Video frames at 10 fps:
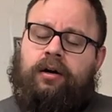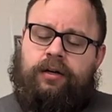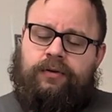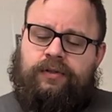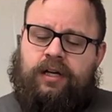
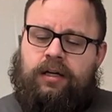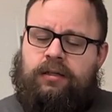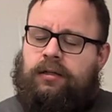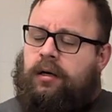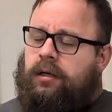Cardio
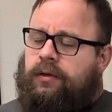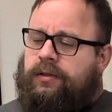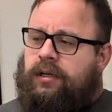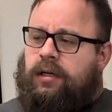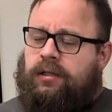sucks, cardio
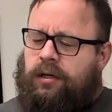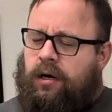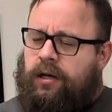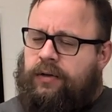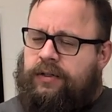sucks,
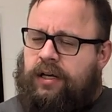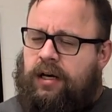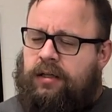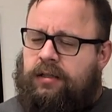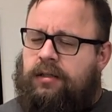cardio
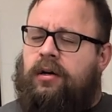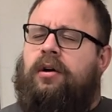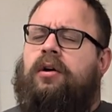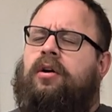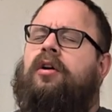sucks.
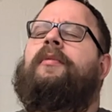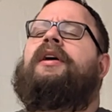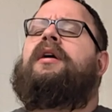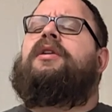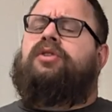Oh my
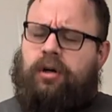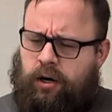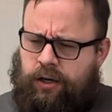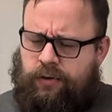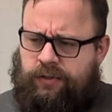gosh,
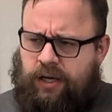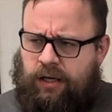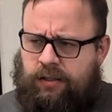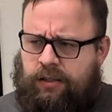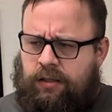cardio
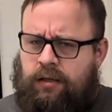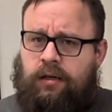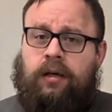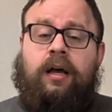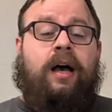sucks.
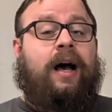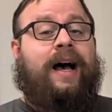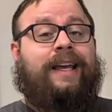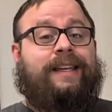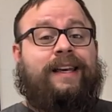
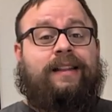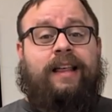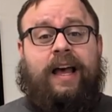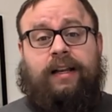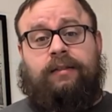I get
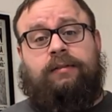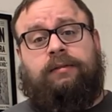that.